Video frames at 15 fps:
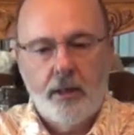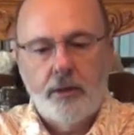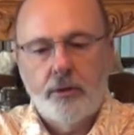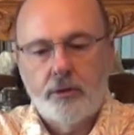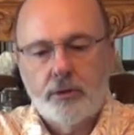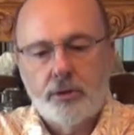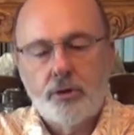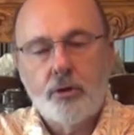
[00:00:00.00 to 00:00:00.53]

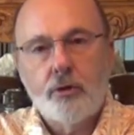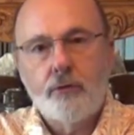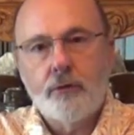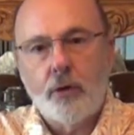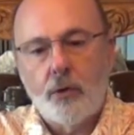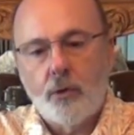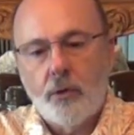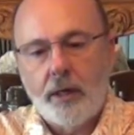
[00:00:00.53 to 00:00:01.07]
Your
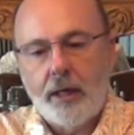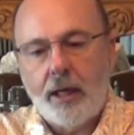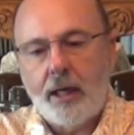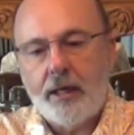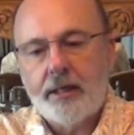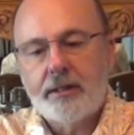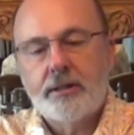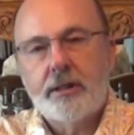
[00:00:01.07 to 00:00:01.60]
servo
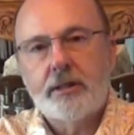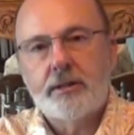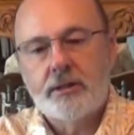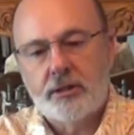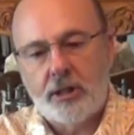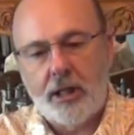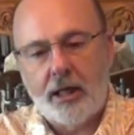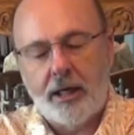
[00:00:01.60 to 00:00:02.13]
is
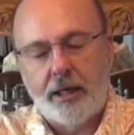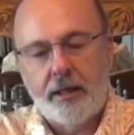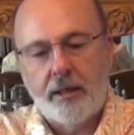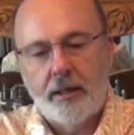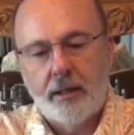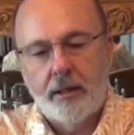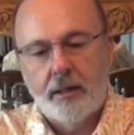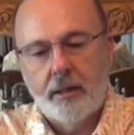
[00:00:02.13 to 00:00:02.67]
inside,